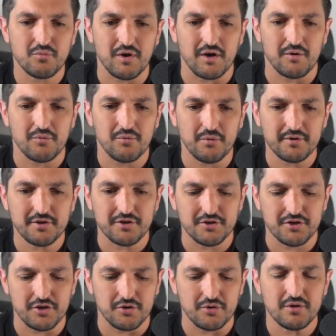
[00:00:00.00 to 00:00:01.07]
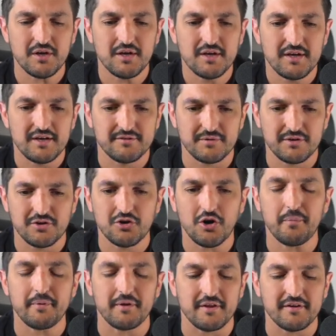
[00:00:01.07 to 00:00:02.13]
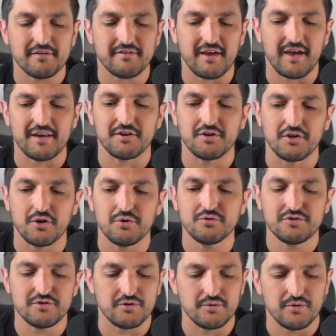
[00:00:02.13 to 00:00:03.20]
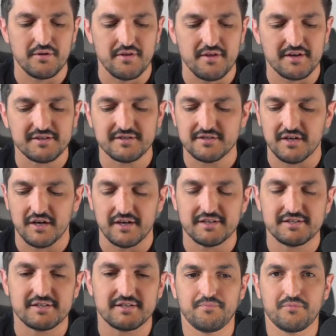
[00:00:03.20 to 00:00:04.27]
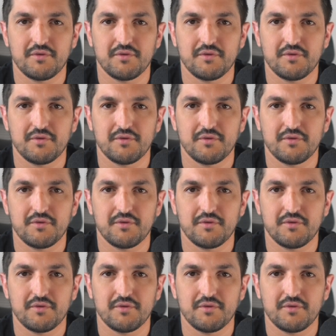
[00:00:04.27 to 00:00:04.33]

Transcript: Well, what we can do is we can copy this and go to this site.